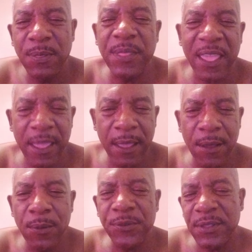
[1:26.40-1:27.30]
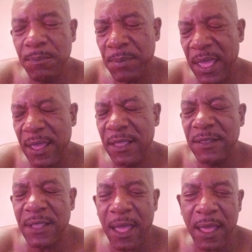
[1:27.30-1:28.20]
The L's, the Bays,
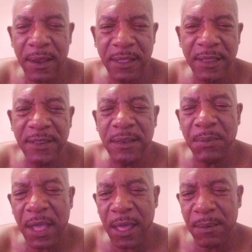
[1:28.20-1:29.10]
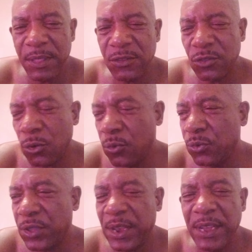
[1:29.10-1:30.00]
the Ali's, the Muhammad's,
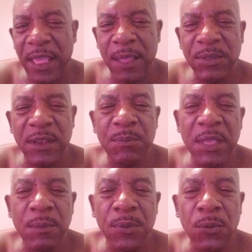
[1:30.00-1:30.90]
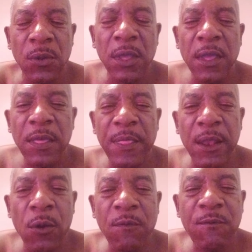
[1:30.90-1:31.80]
those are the names of the people that
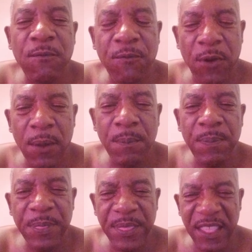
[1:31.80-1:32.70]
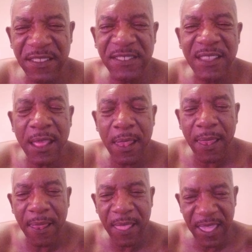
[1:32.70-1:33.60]
are from this
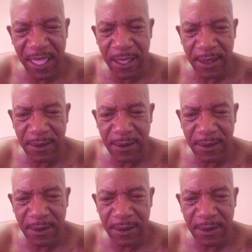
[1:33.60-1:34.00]
land.